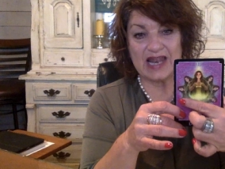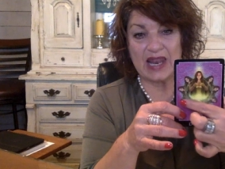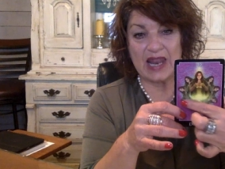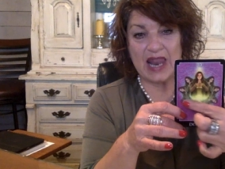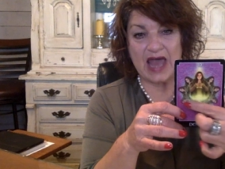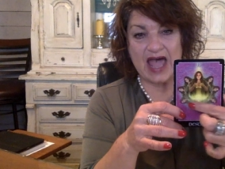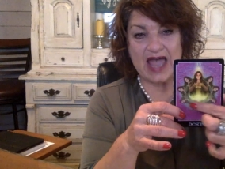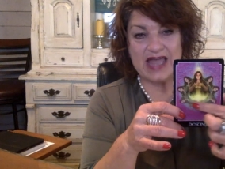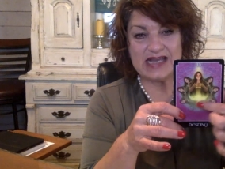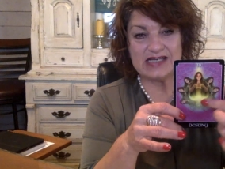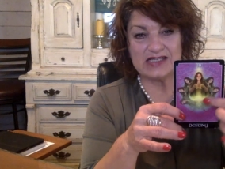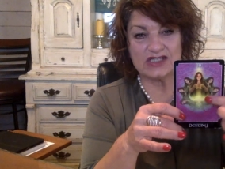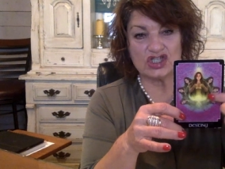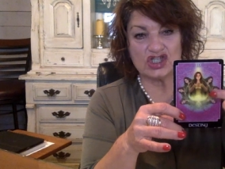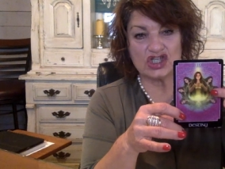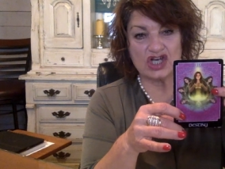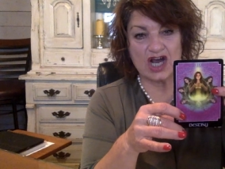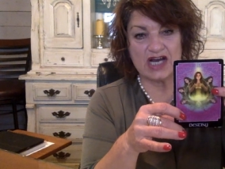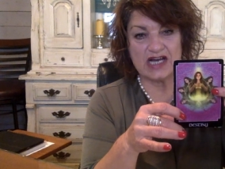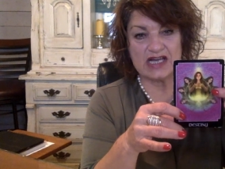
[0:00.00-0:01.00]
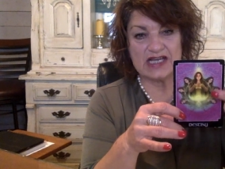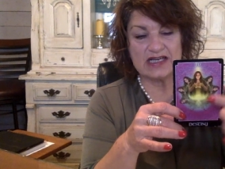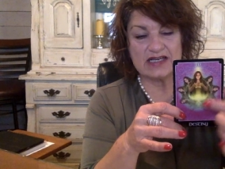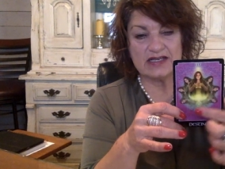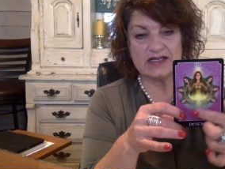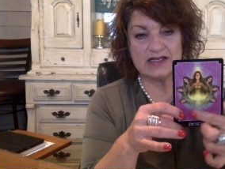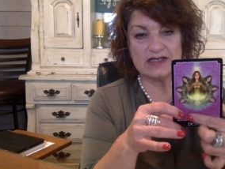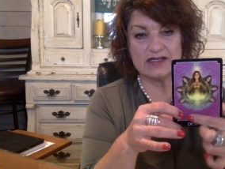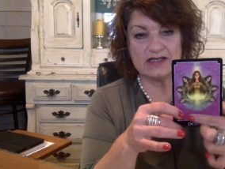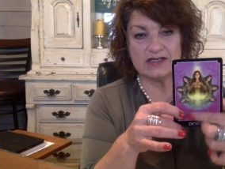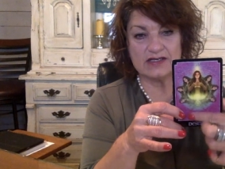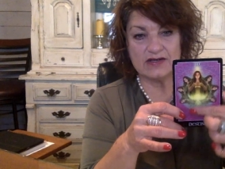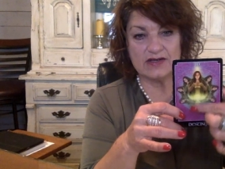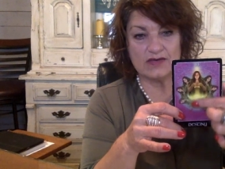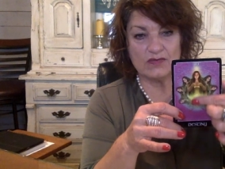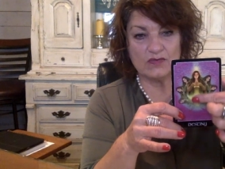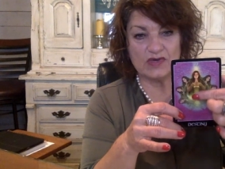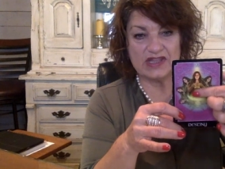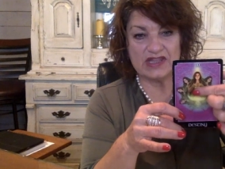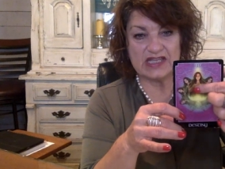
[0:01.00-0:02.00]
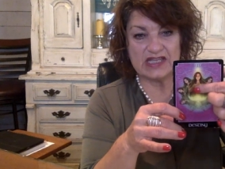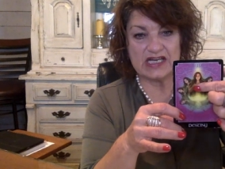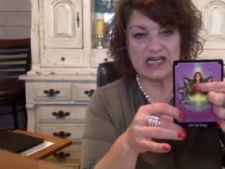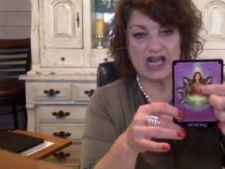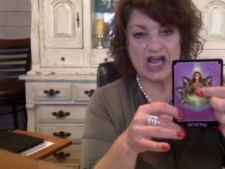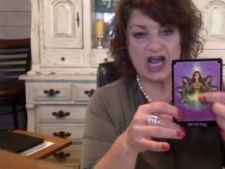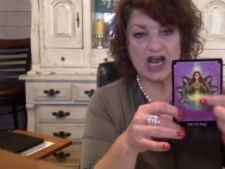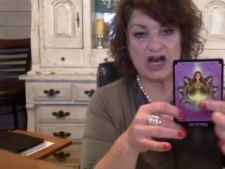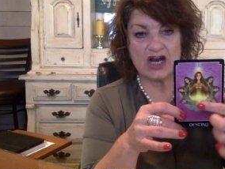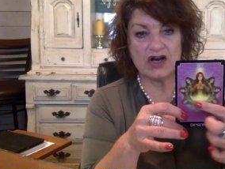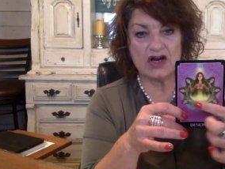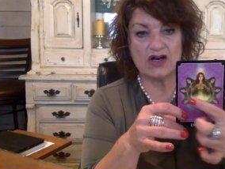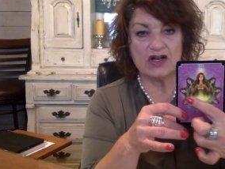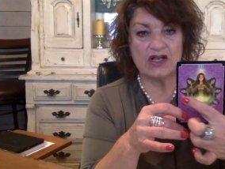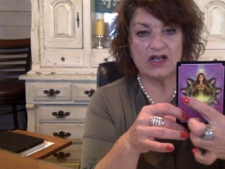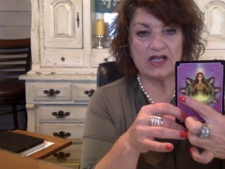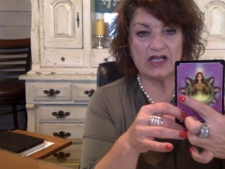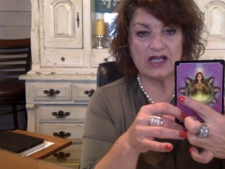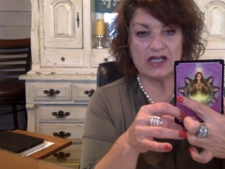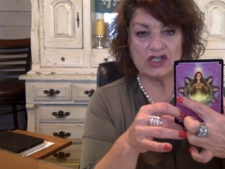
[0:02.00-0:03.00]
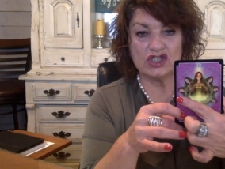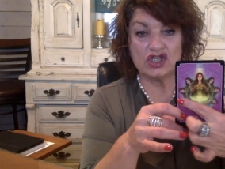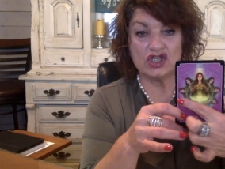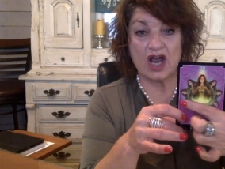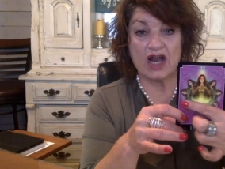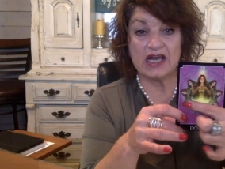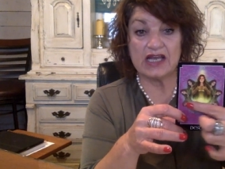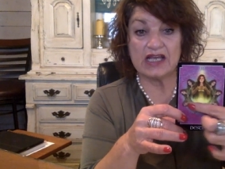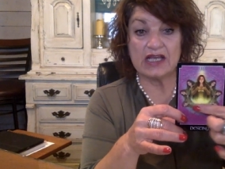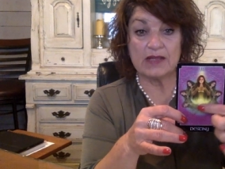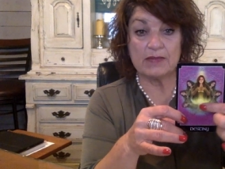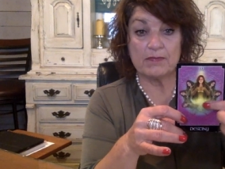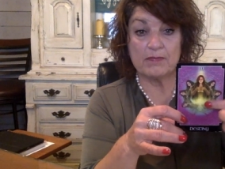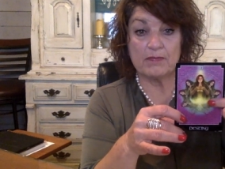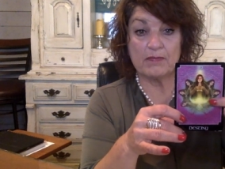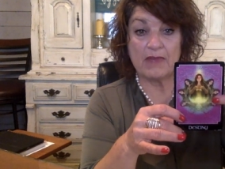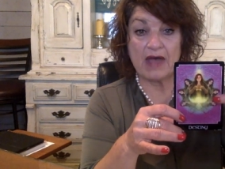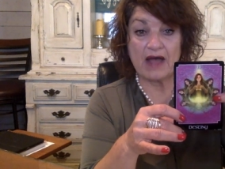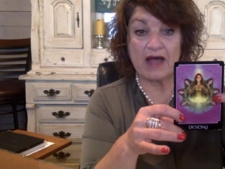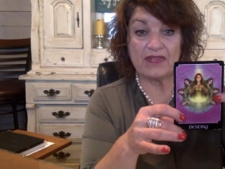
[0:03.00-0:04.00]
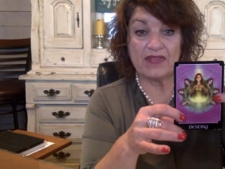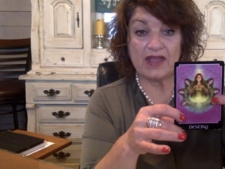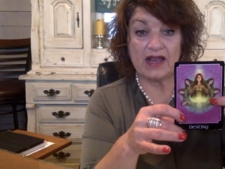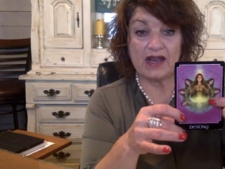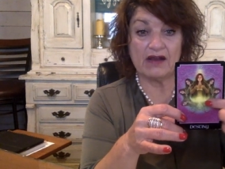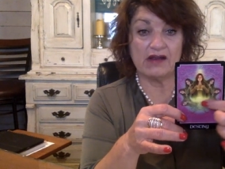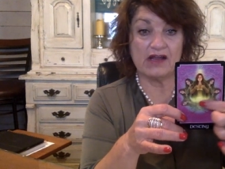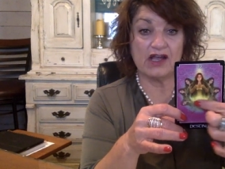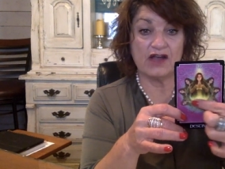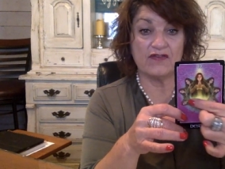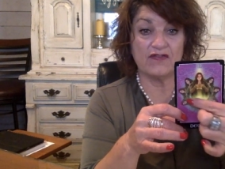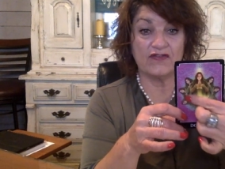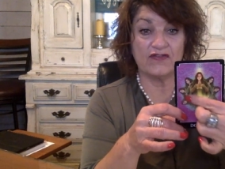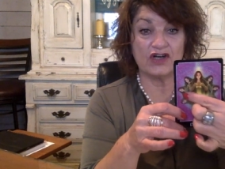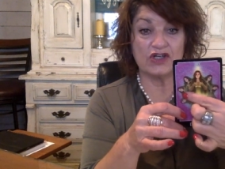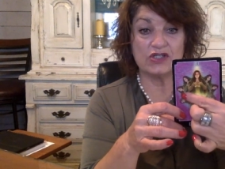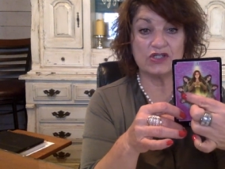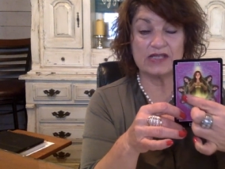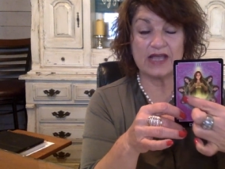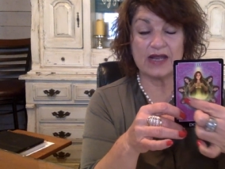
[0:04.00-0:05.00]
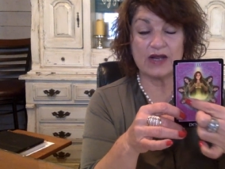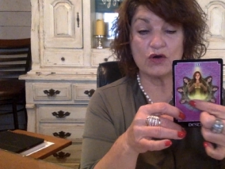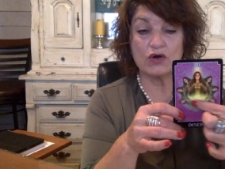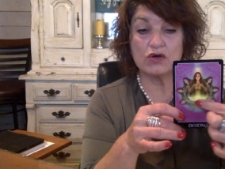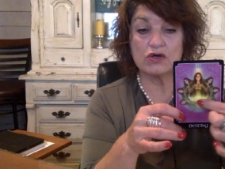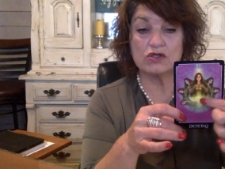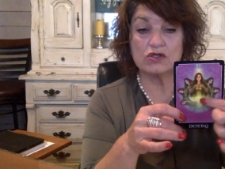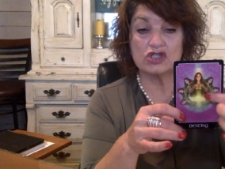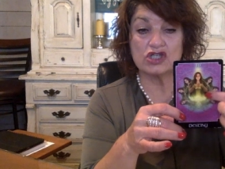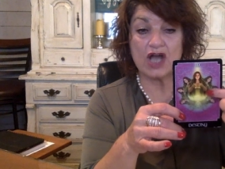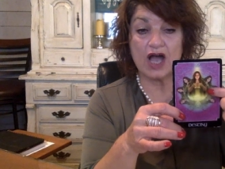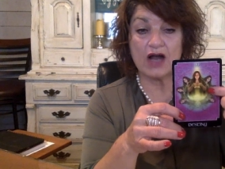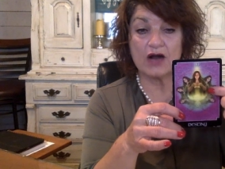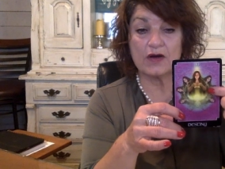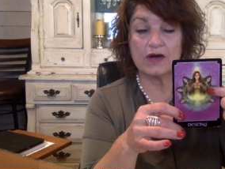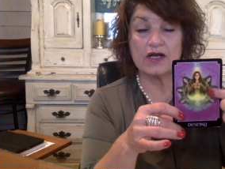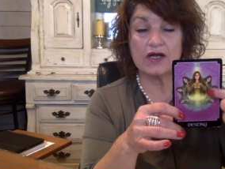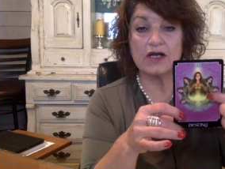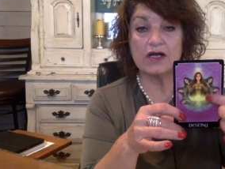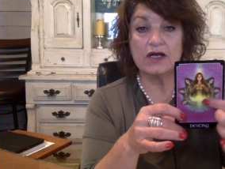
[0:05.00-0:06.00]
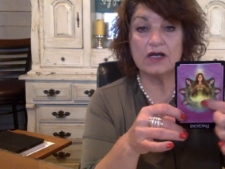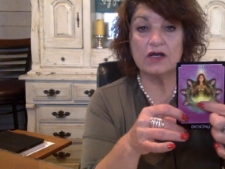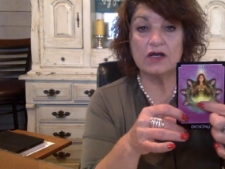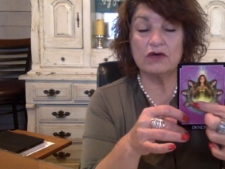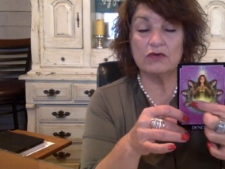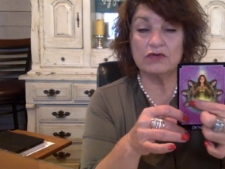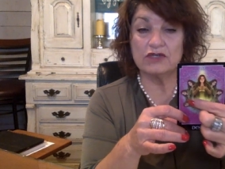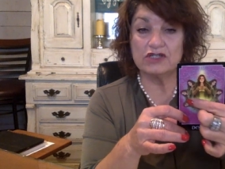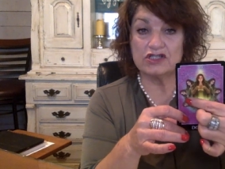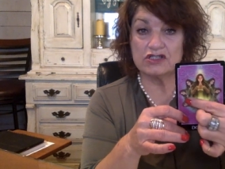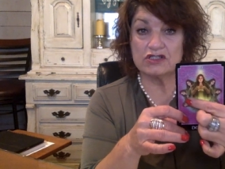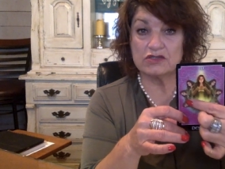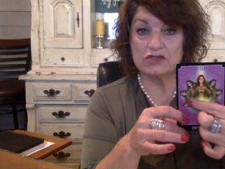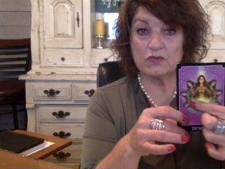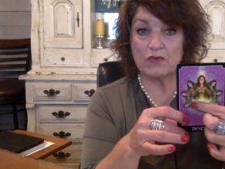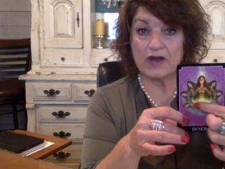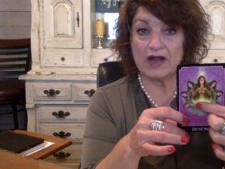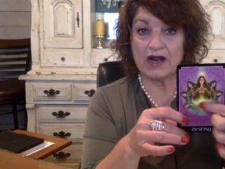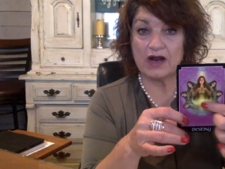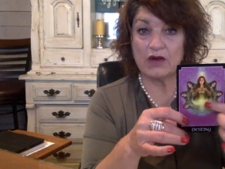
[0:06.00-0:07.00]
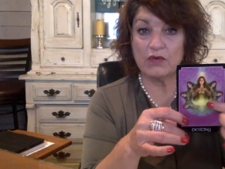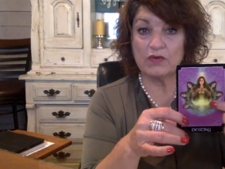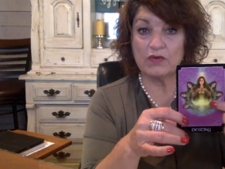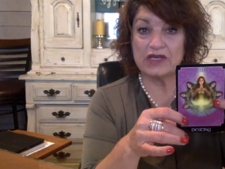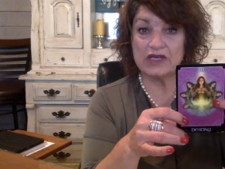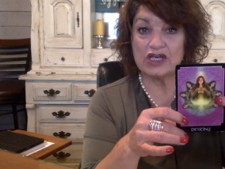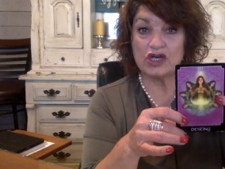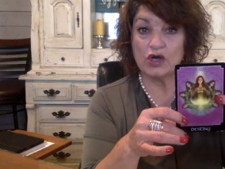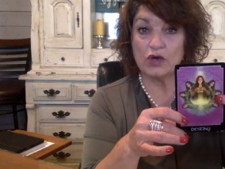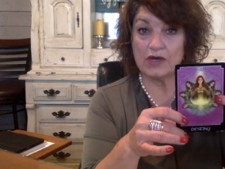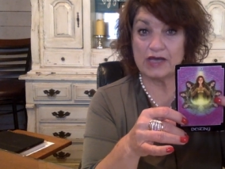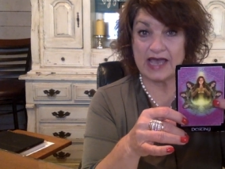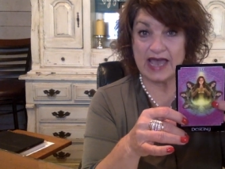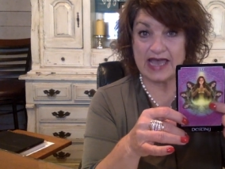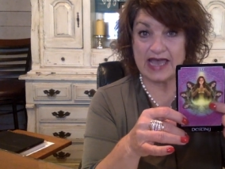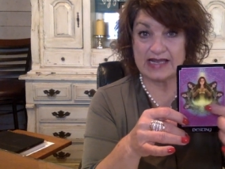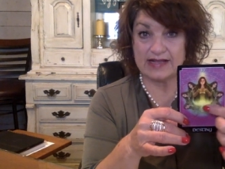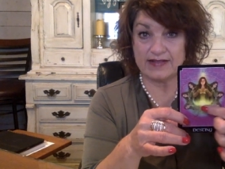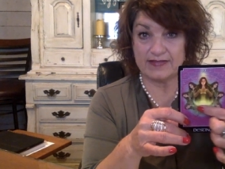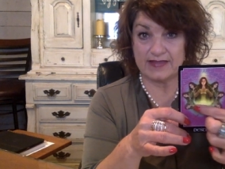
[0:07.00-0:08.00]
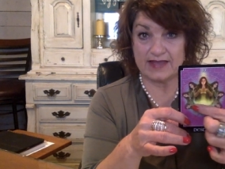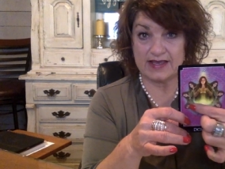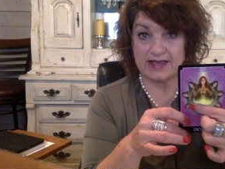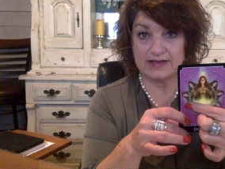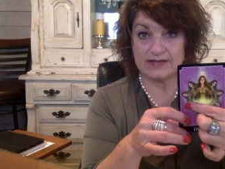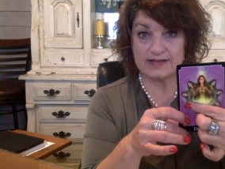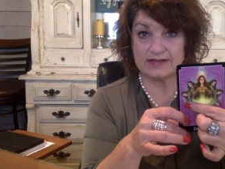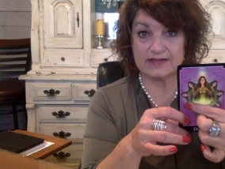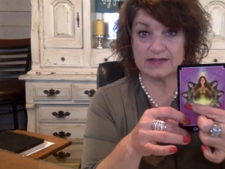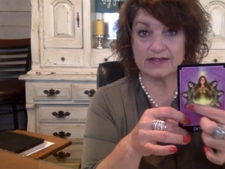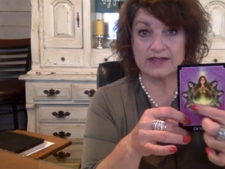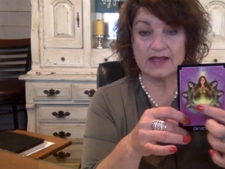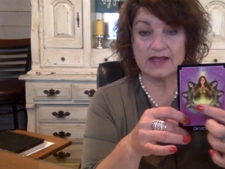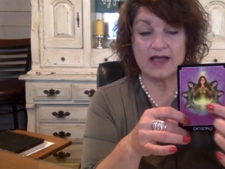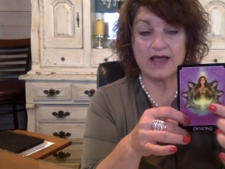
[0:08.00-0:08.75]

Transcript: light shining within her. It's shining in about the area of her sacral chakra, which is where we create things.